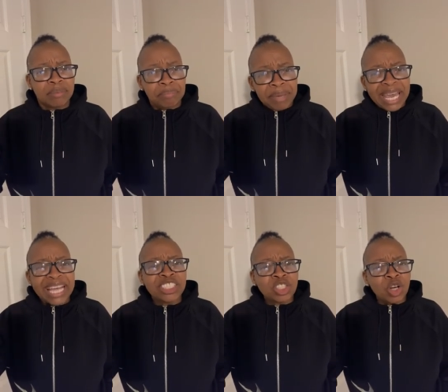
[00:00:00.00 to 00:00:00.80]

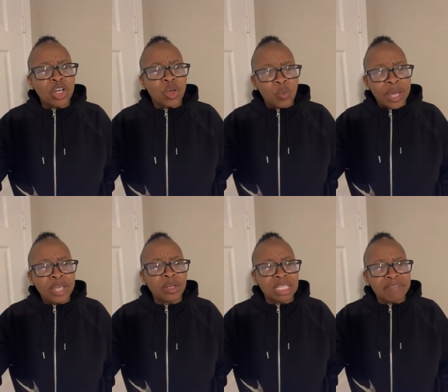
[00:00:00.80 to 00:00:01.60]
Make sure the way
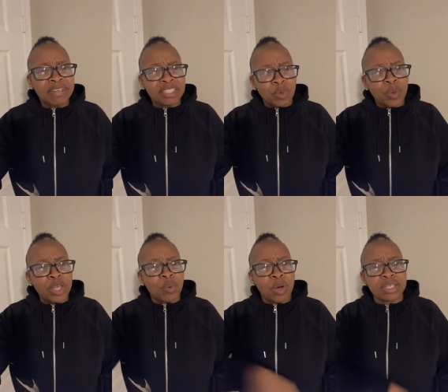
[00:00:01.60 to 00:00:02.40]
you're living is the way
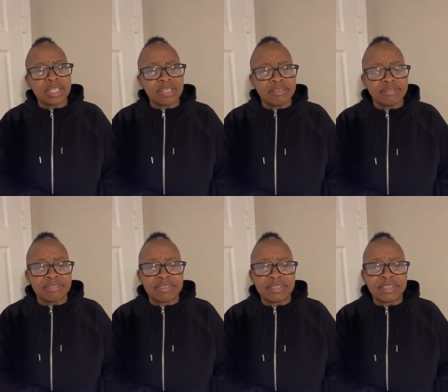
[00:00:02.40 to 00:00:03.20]
you want to live.